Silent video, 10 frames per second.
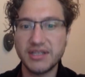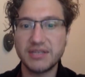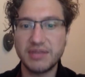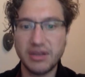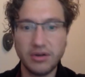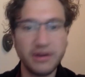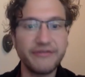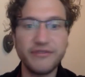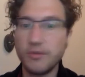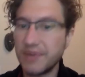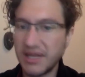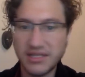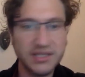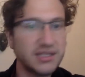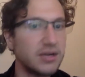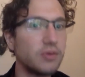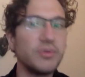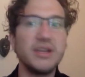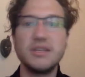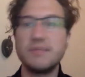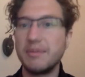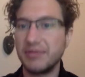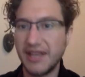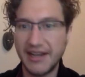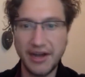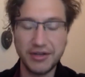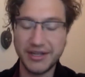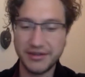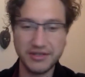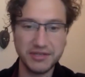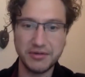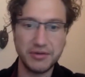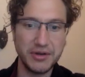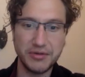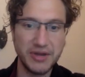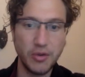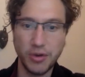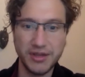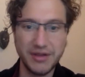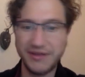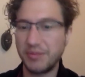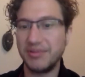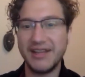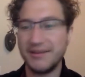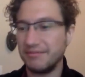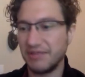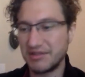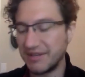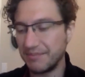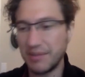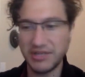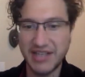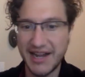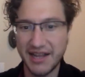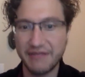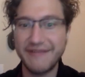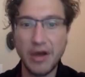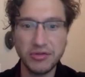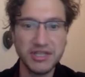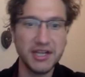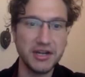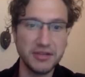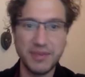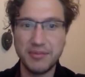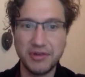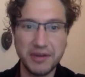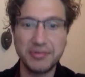He says Britt is in very good hands after the way it handled the pandemic and multiple fires, but he says it's important that the